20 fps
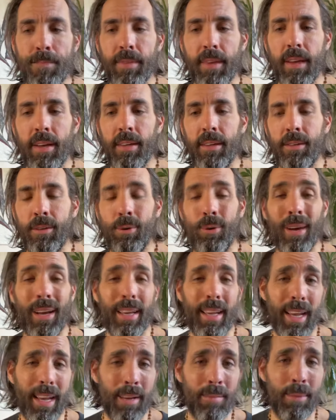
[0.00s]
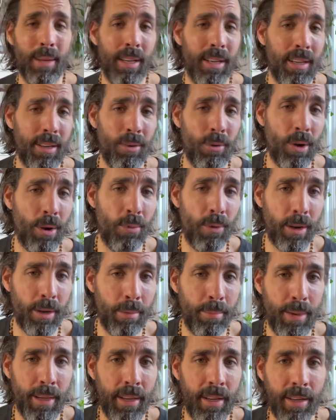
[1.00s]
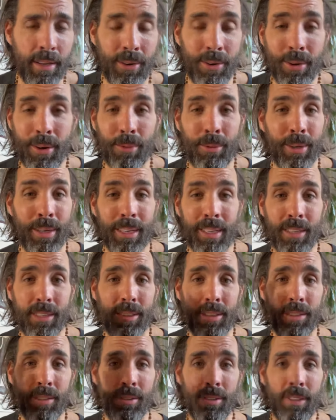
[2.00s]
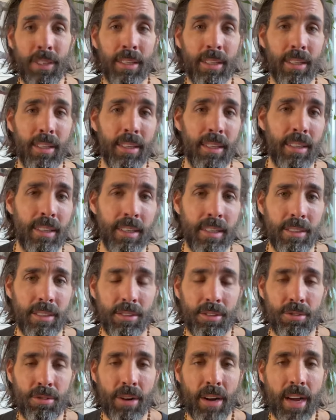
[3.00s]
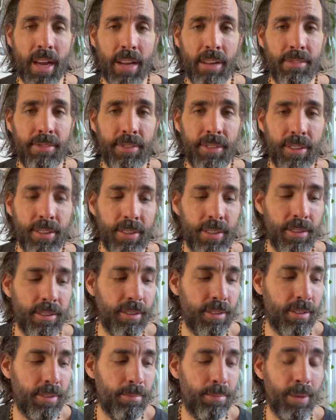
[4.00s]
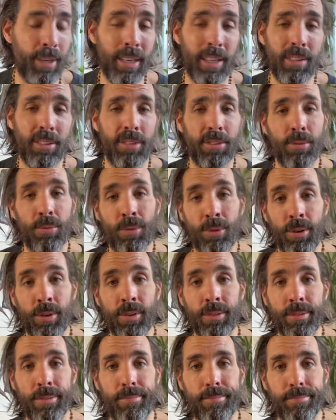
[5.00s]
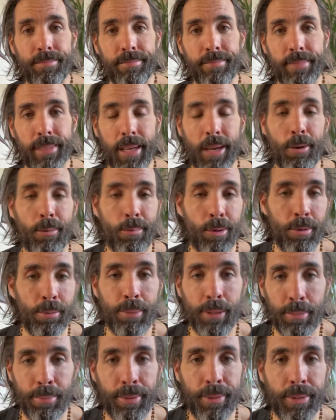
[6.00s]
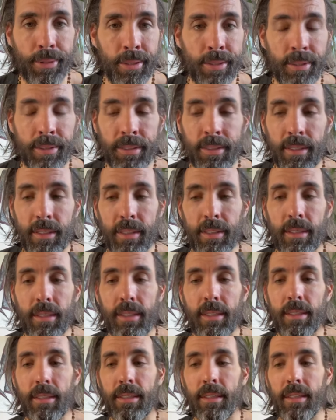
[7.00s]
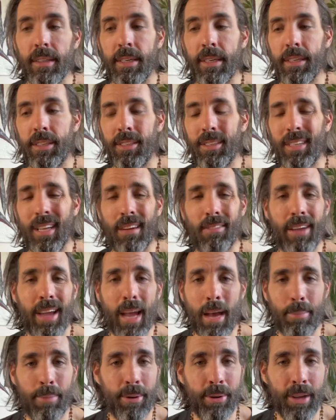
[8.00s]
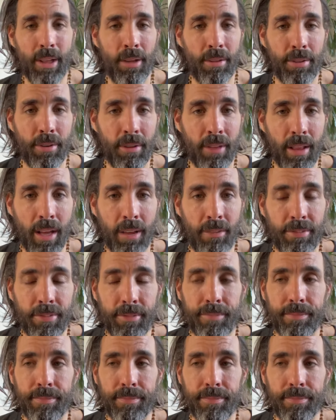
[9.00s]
and who I can be and who I want to be and who I want to continually strive to bring into the world to help more people and just have a happier and healthier life.